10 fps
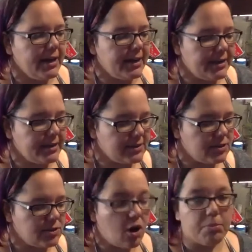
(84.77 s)

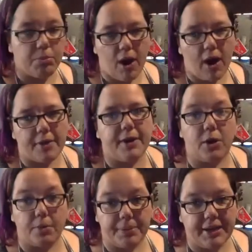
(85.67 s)
is our broth and
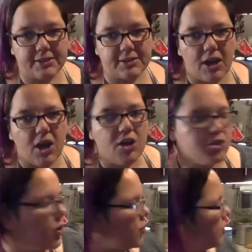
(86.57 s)
our base. So